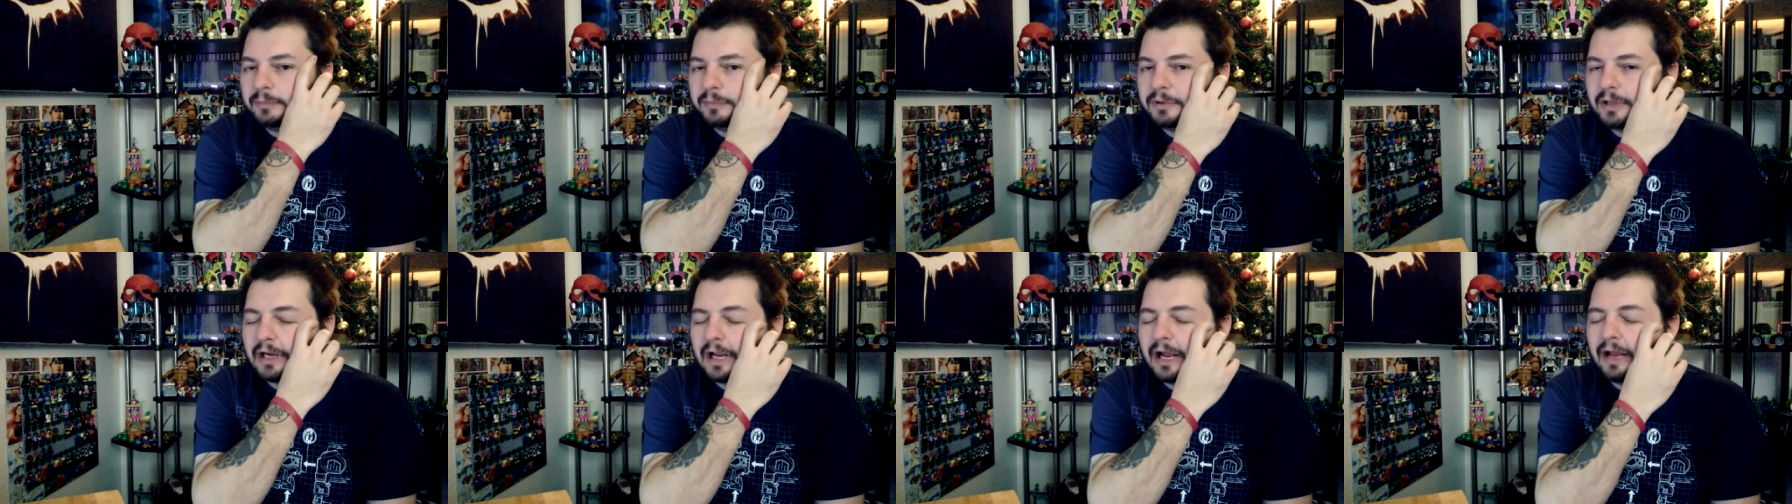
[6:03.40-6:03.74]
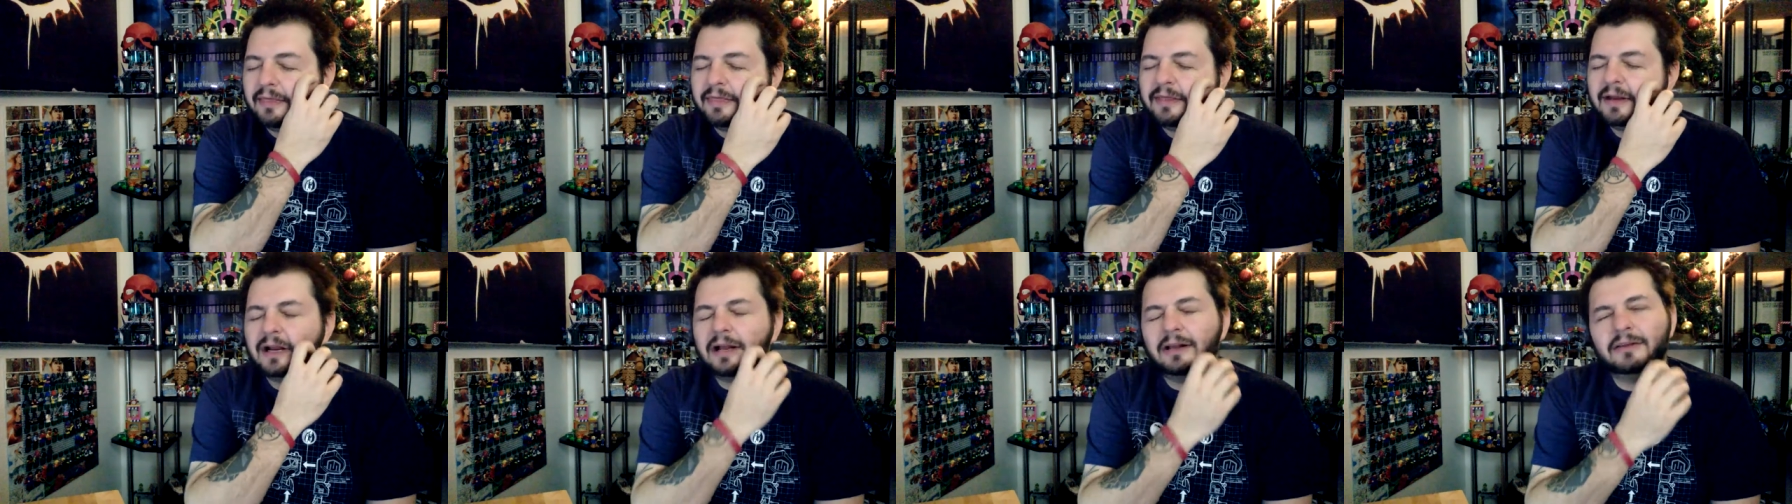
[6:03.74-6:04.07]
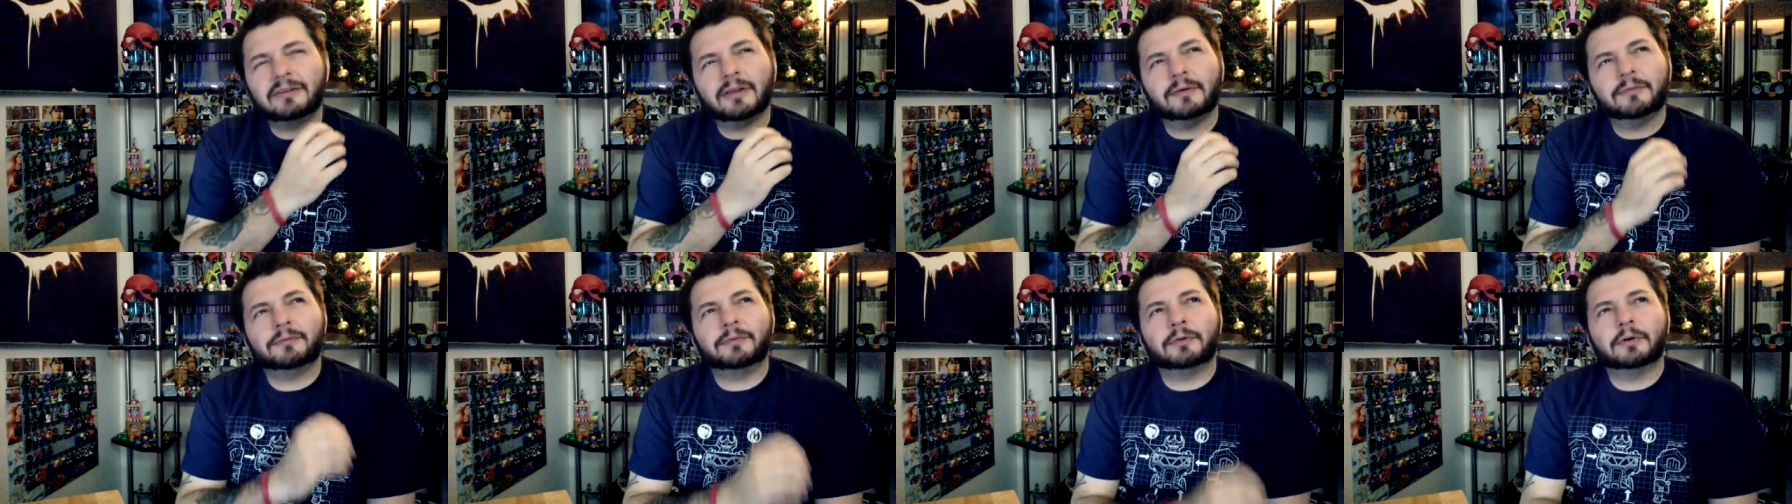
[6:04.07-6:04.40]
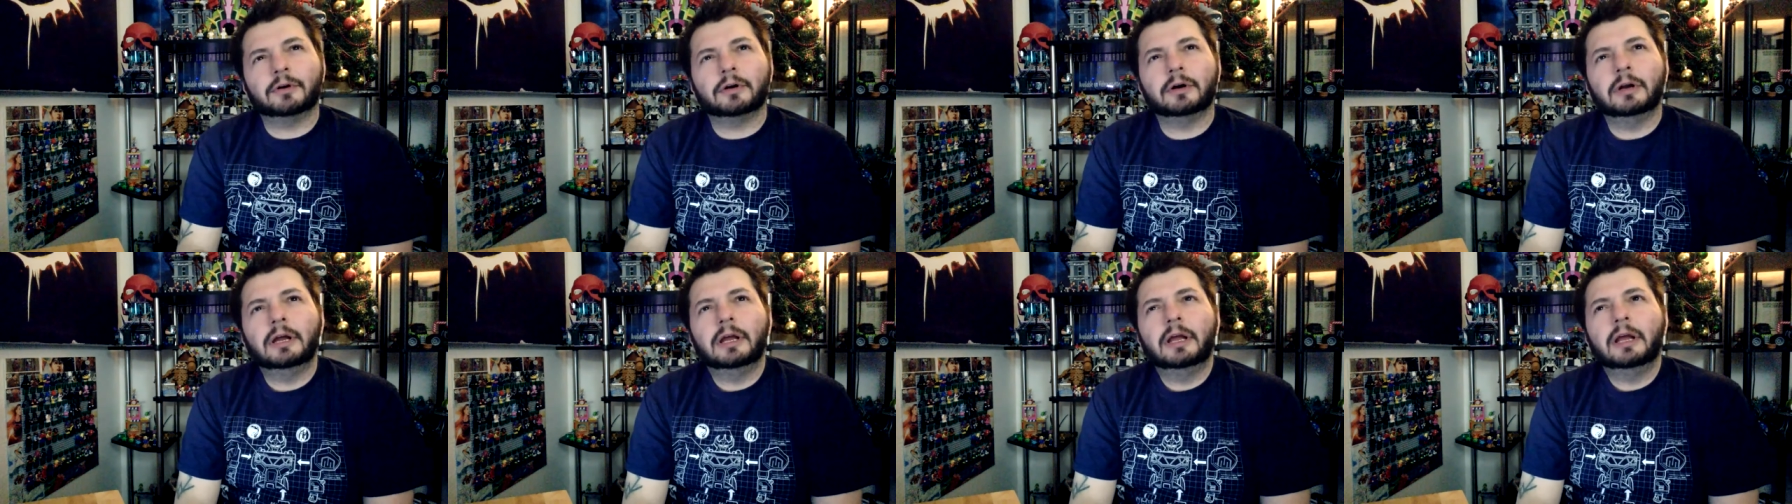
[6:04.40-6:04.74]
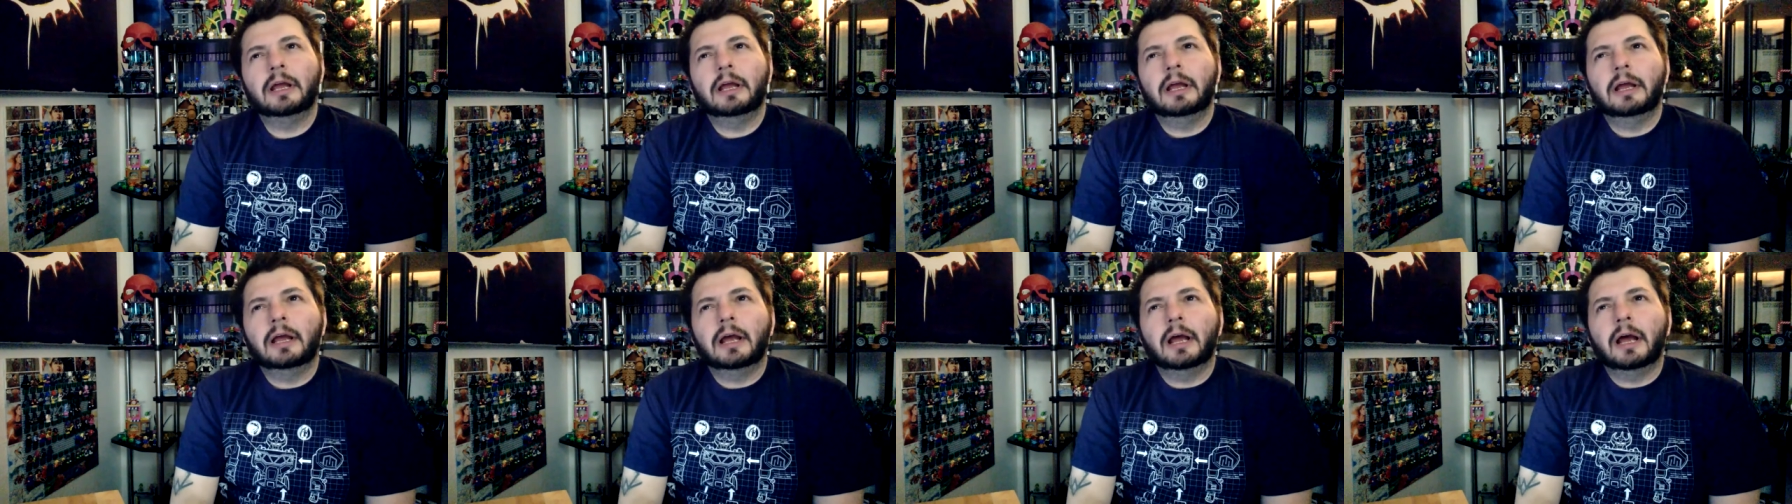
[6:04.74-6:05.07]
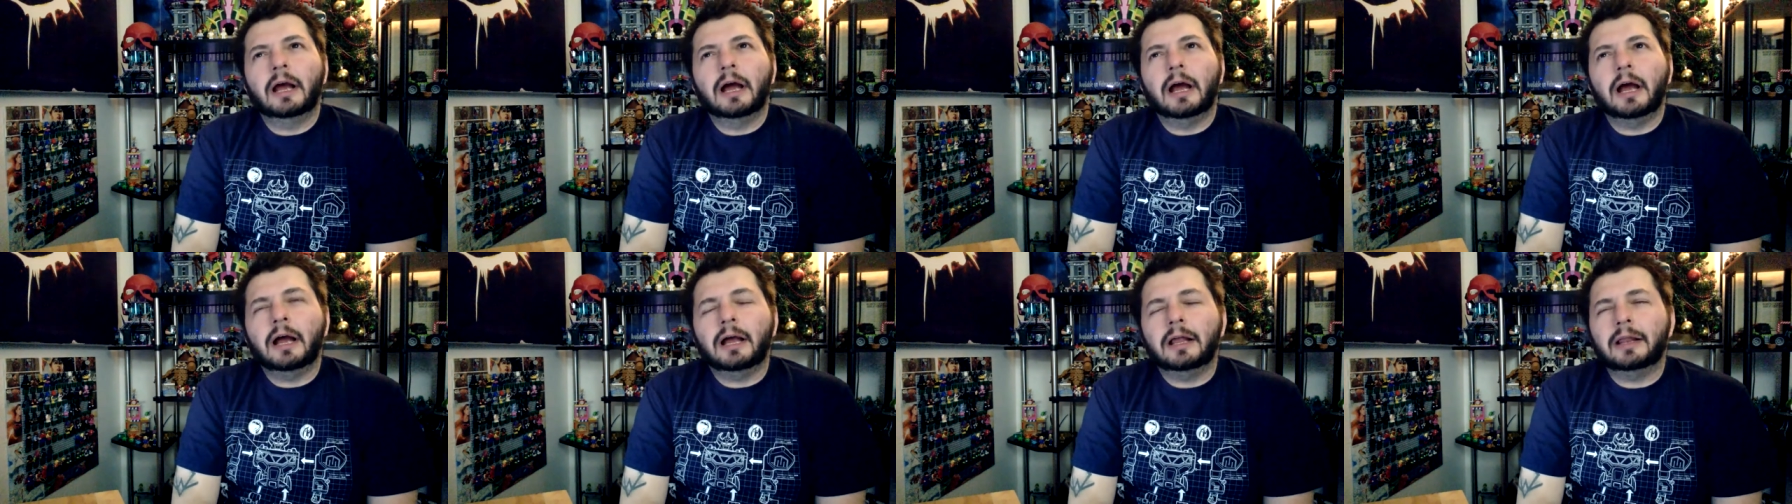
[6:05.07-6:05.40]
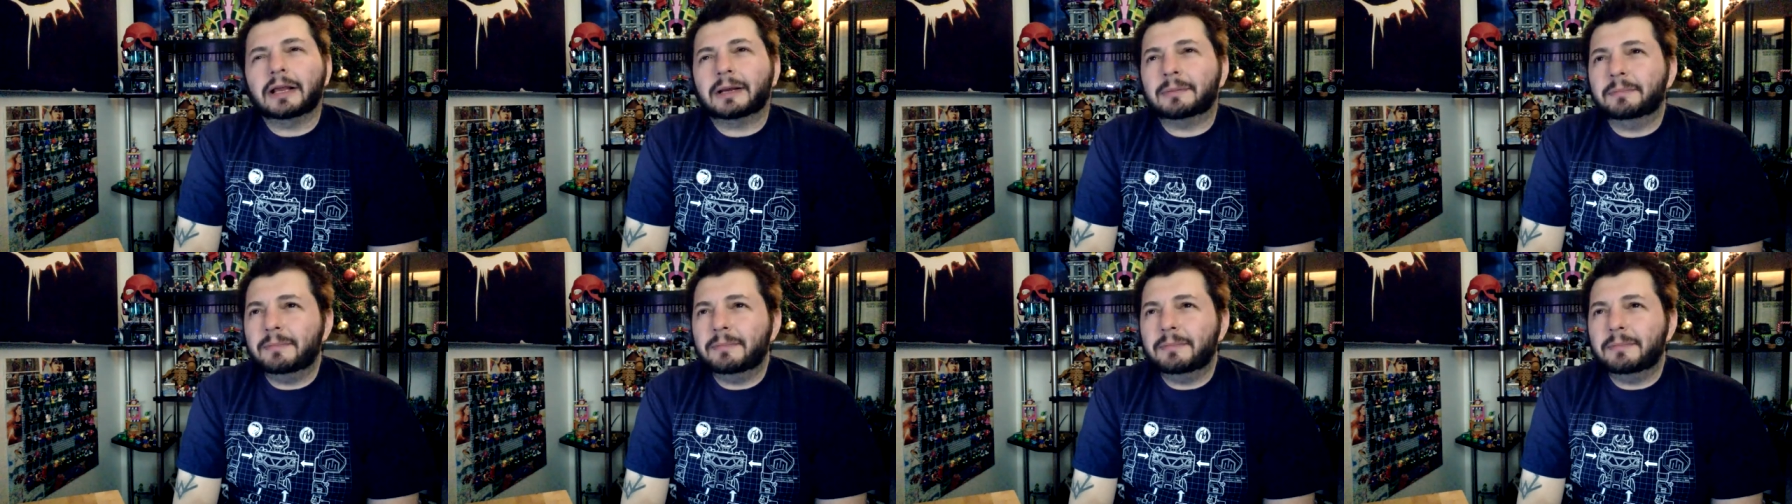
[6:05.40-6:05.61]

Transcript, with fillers: Like I think I slept for like